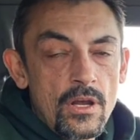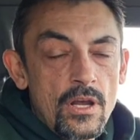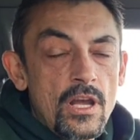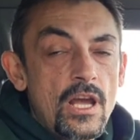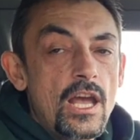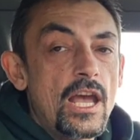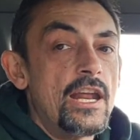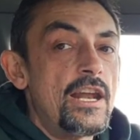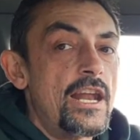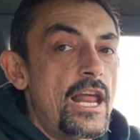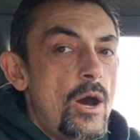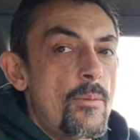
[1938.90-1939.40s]

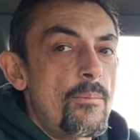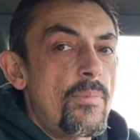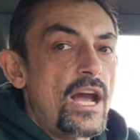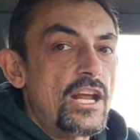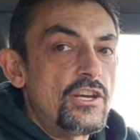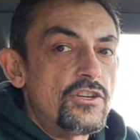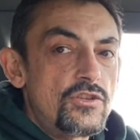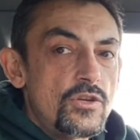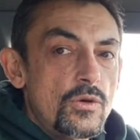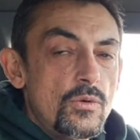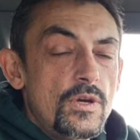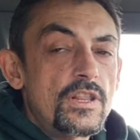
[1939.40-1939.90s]
And now by
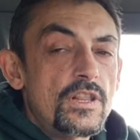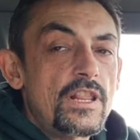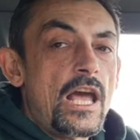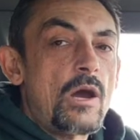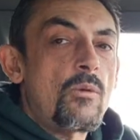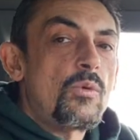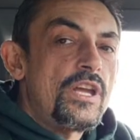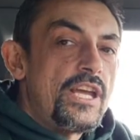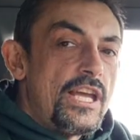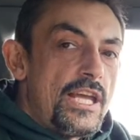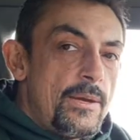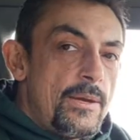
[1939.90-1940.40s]
doing
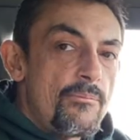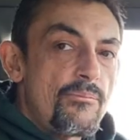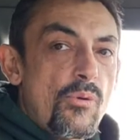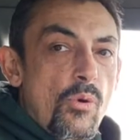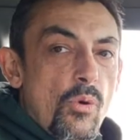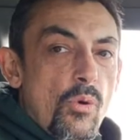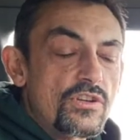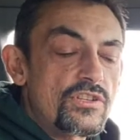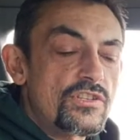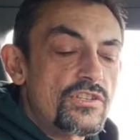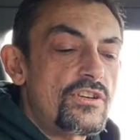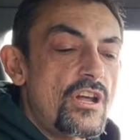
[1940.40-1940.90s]
that, we
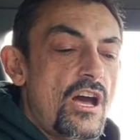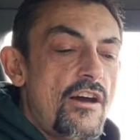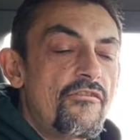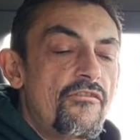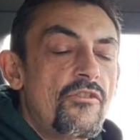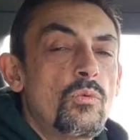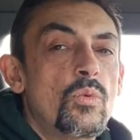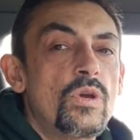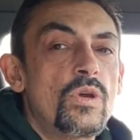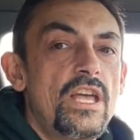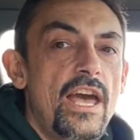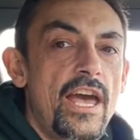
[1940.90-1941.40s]
import stuff
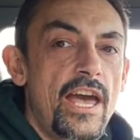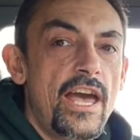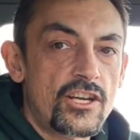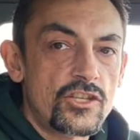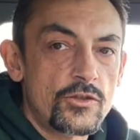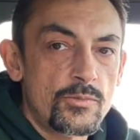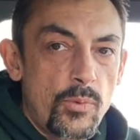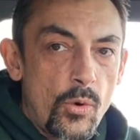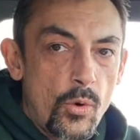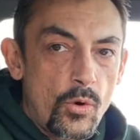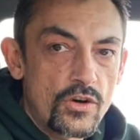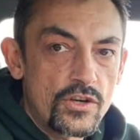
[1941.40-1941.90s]
and we
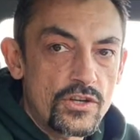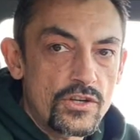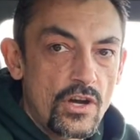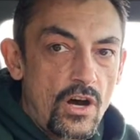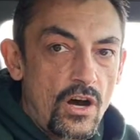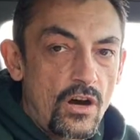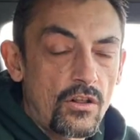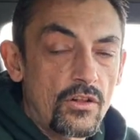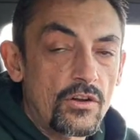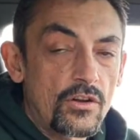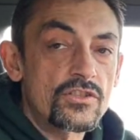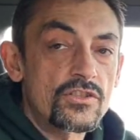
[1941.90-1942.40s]
export
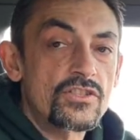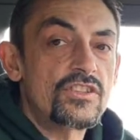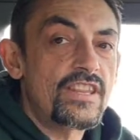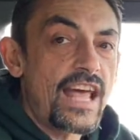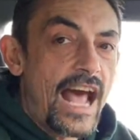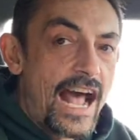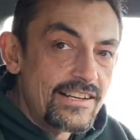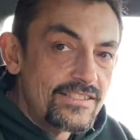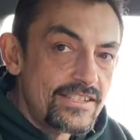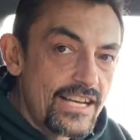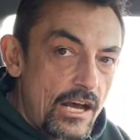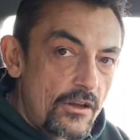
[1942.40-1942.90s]
dollars.
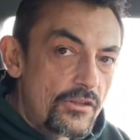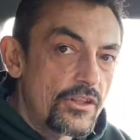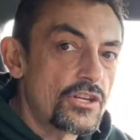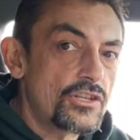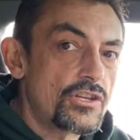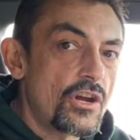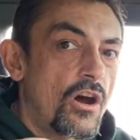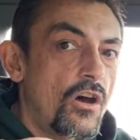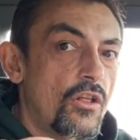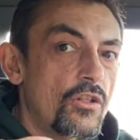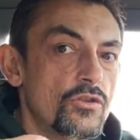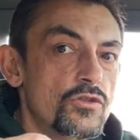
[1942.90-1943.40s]
That's how the
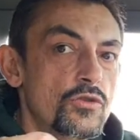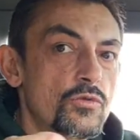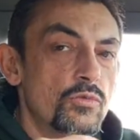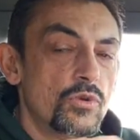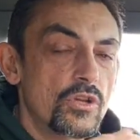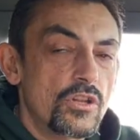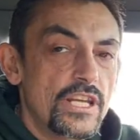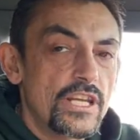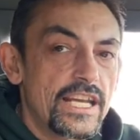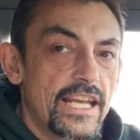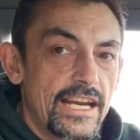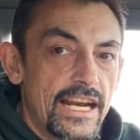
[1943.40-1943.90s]
dollars
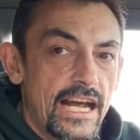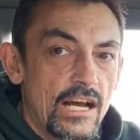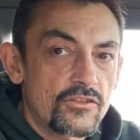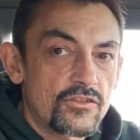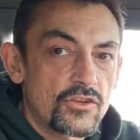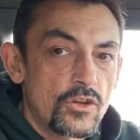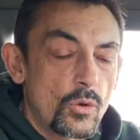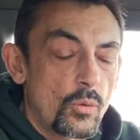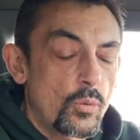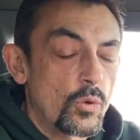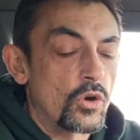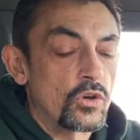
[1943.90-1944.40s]
really get out
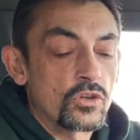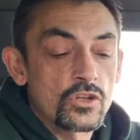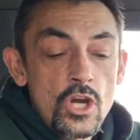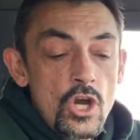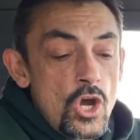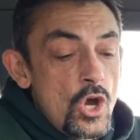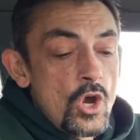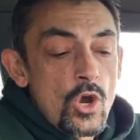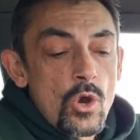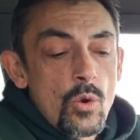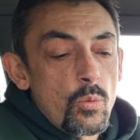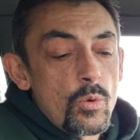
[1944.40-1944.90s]
to the world.
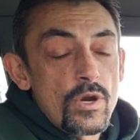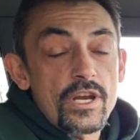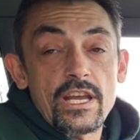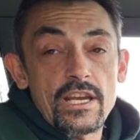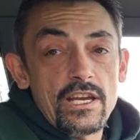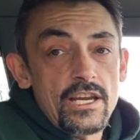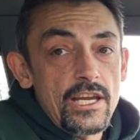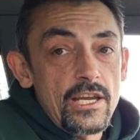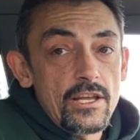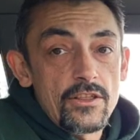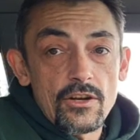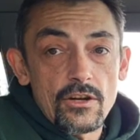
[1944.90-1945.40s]
We
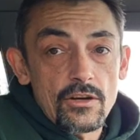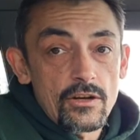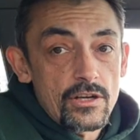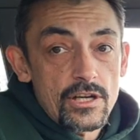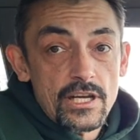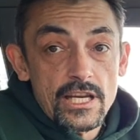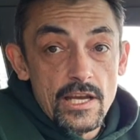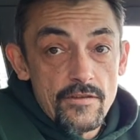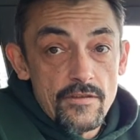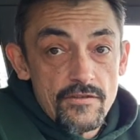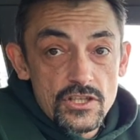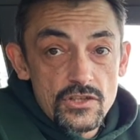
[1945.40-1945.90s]
can either
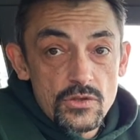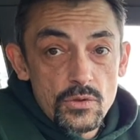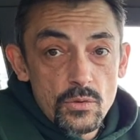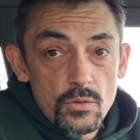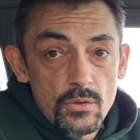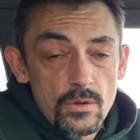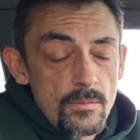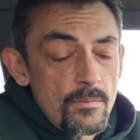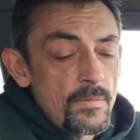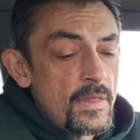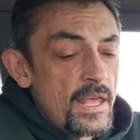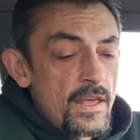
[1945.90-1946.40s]
give it
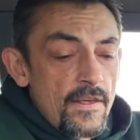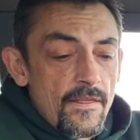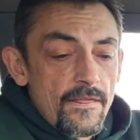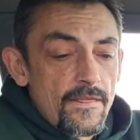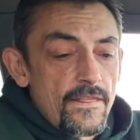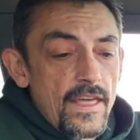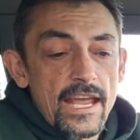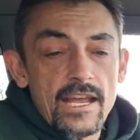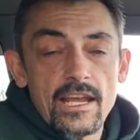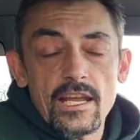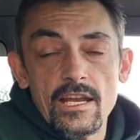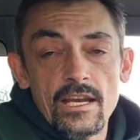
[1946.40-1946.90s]
to them,
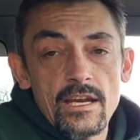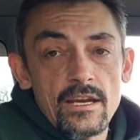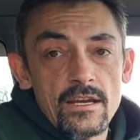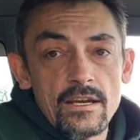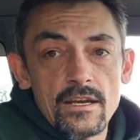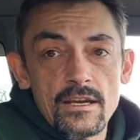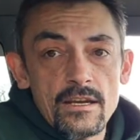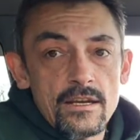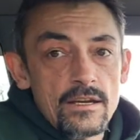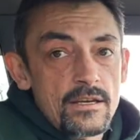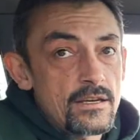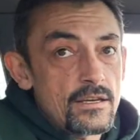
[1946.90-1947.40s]
they
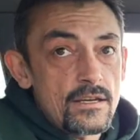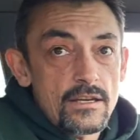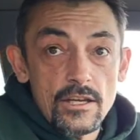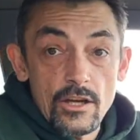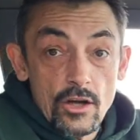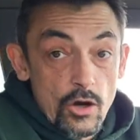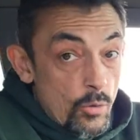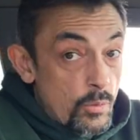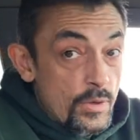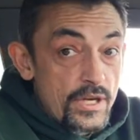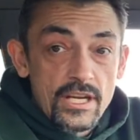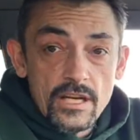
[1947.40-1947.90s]
can,
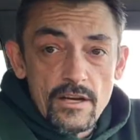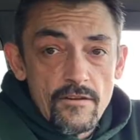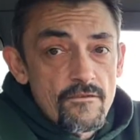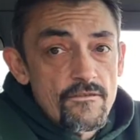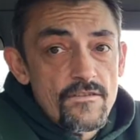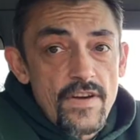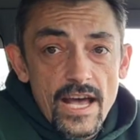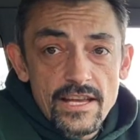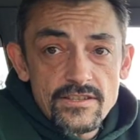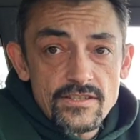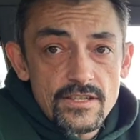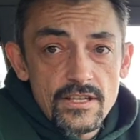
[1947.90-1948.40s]
you know, we can
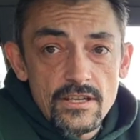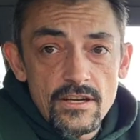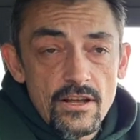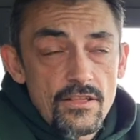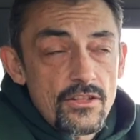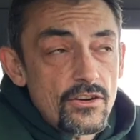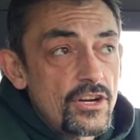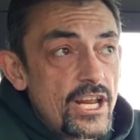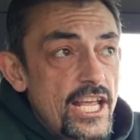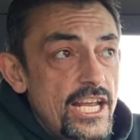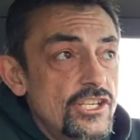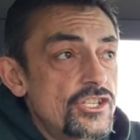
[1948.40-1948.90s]
invest in
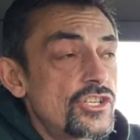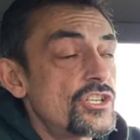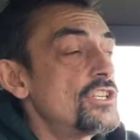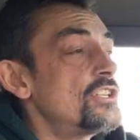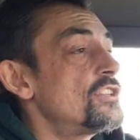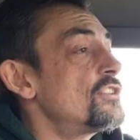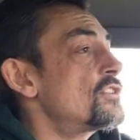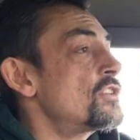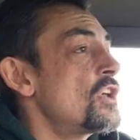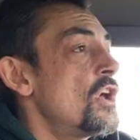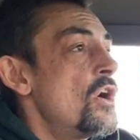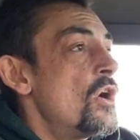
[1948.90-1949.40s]
other
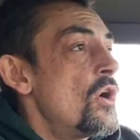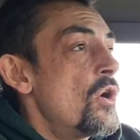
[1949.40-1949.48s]
nations,